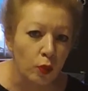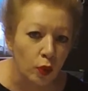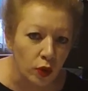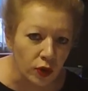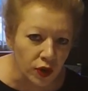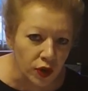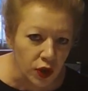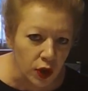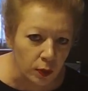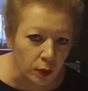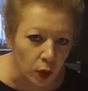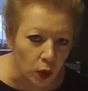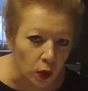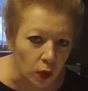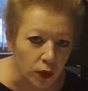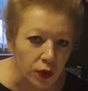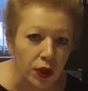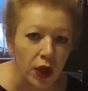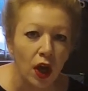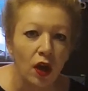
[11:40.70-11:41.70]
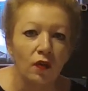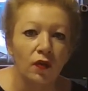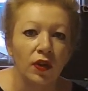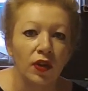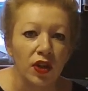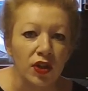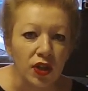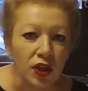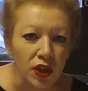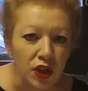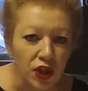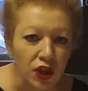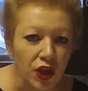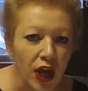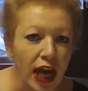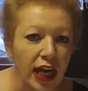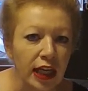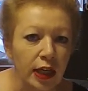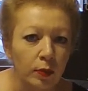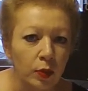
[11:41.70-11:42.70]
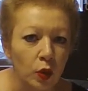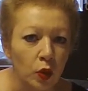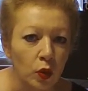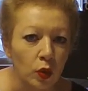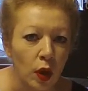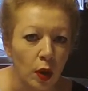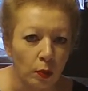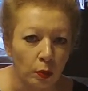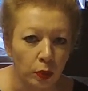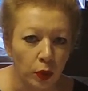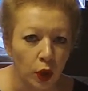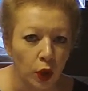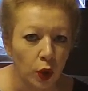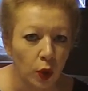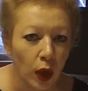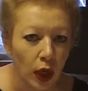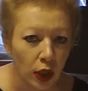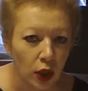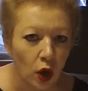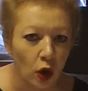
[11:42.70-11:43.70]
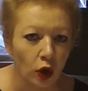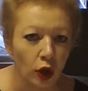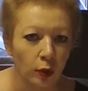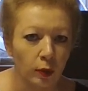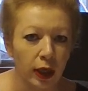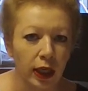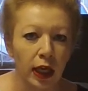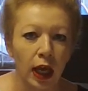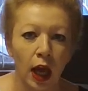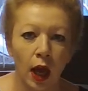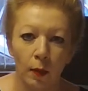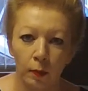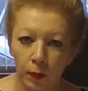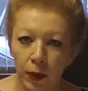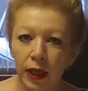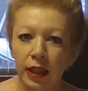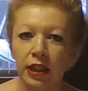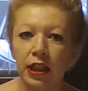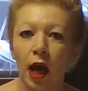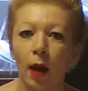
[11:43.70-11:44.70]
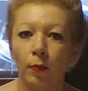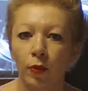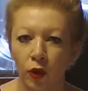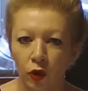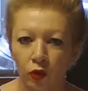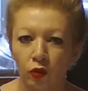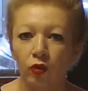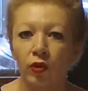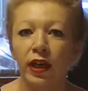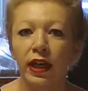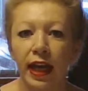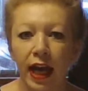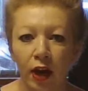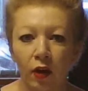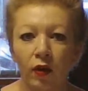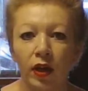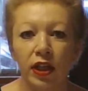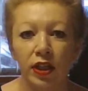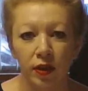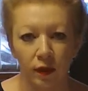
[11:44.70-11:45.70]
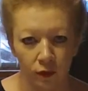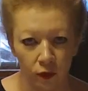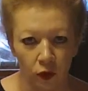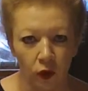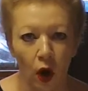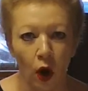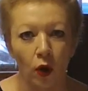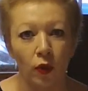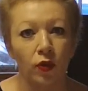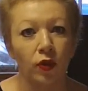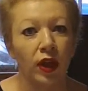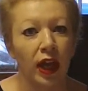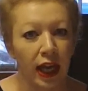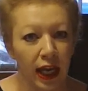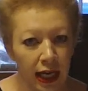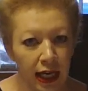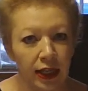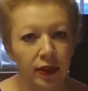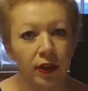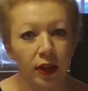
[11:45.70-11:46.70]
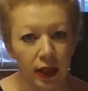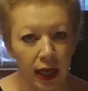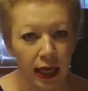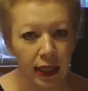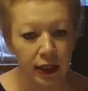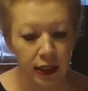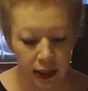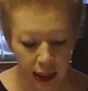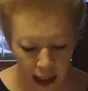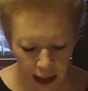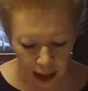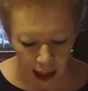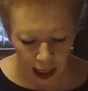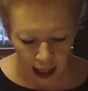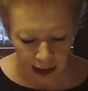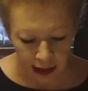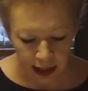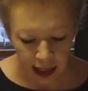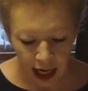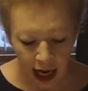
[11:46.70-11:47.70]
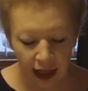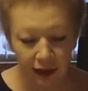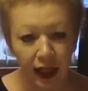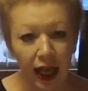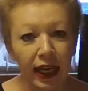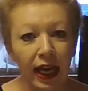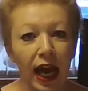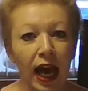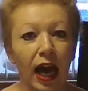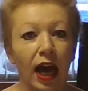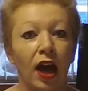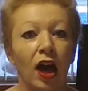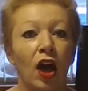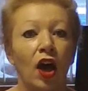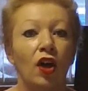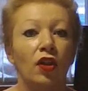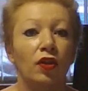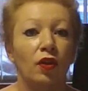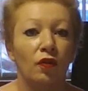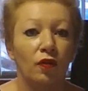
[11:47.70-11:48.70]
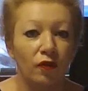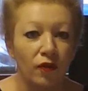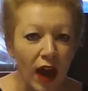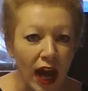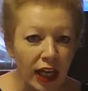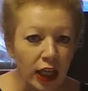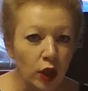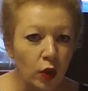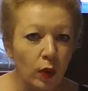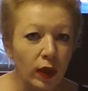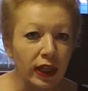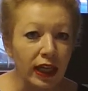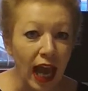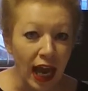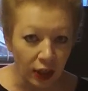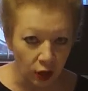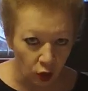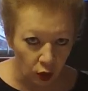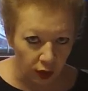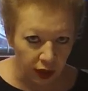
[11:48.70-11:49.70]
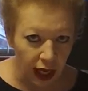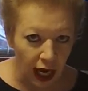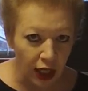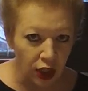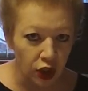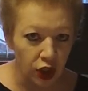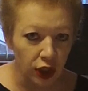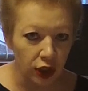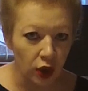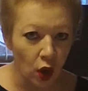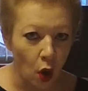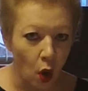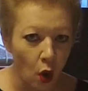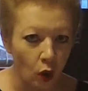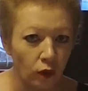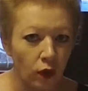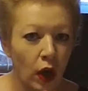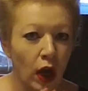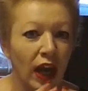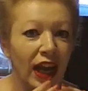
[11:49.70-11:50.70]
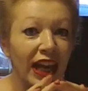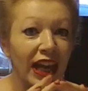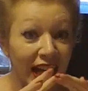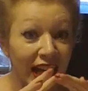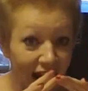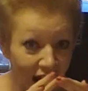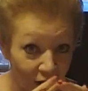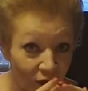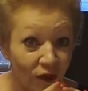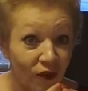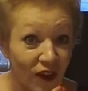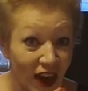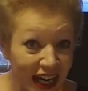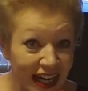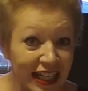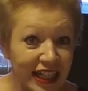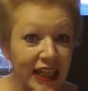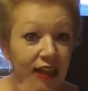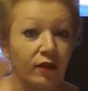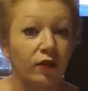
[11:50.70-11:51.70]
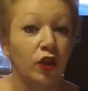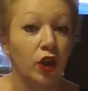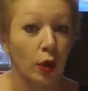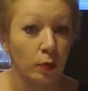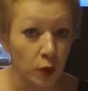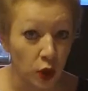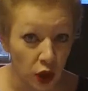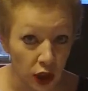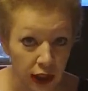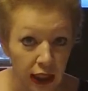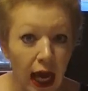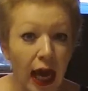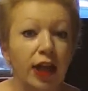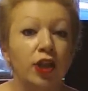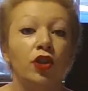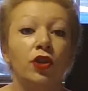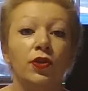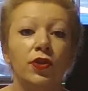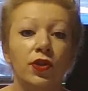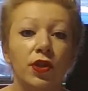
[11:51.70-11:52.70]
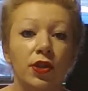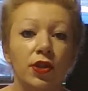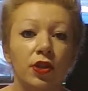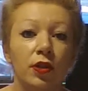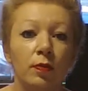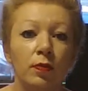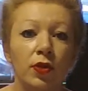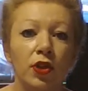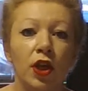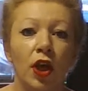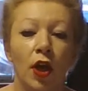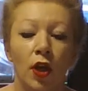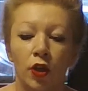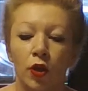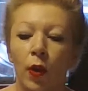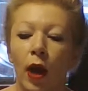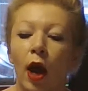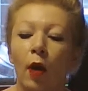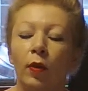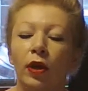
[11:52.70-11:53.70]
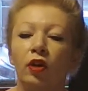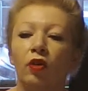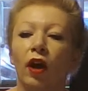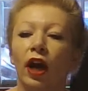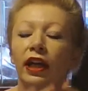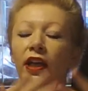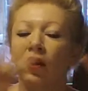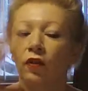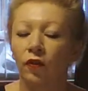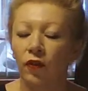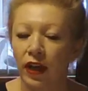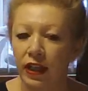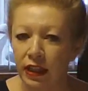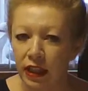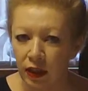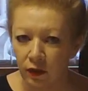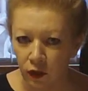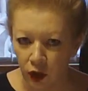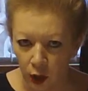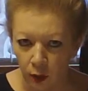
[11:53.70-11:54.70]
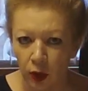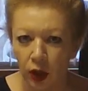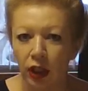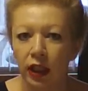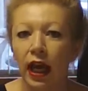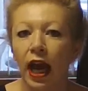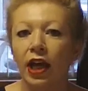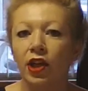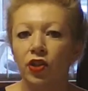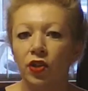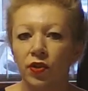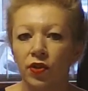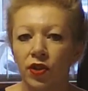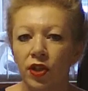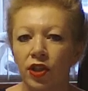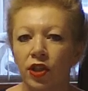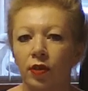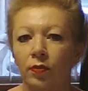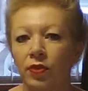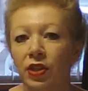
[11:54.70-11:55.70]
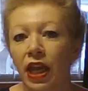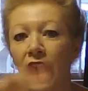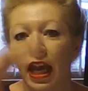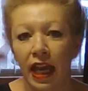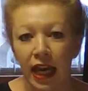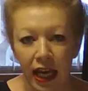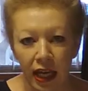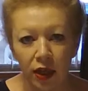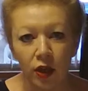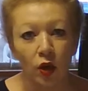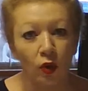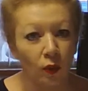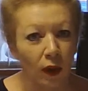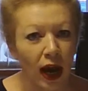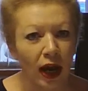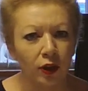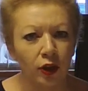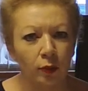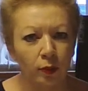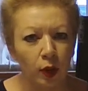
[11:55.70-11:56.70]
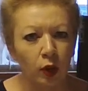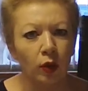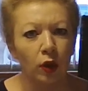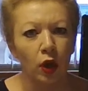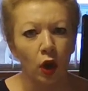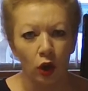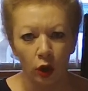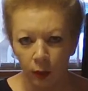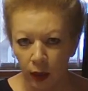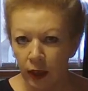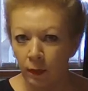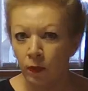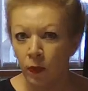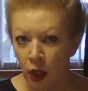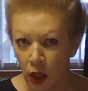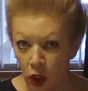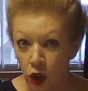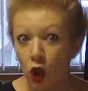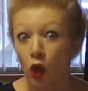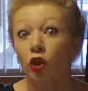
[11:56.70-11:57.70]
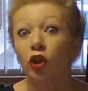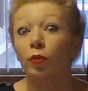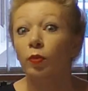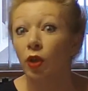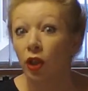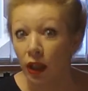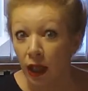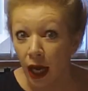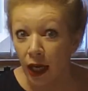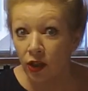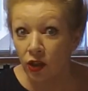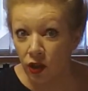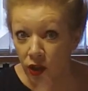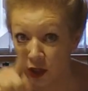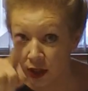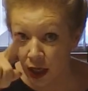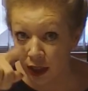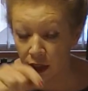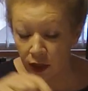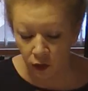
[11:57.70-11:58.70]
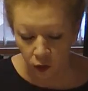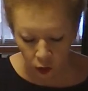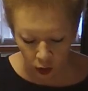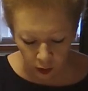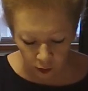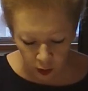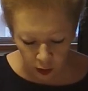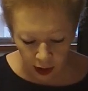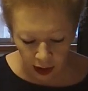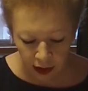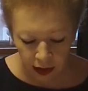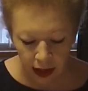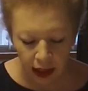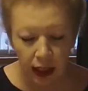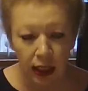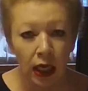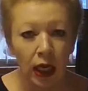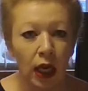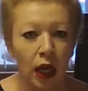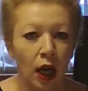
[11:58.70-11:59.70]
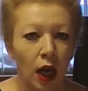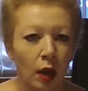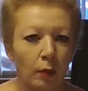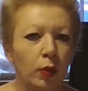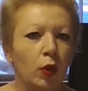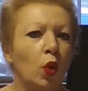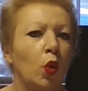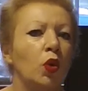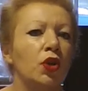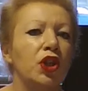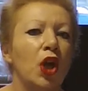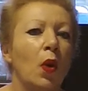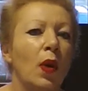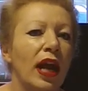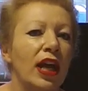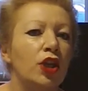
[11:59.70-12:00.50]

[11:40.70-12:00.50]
principles for the sustainable blue economy picked up three areas of growth in the next decade and they are the valuing and creation of effective communication systems, so how we create effective communication systems in and around the blue economy, so communication studies for all of you out there, but also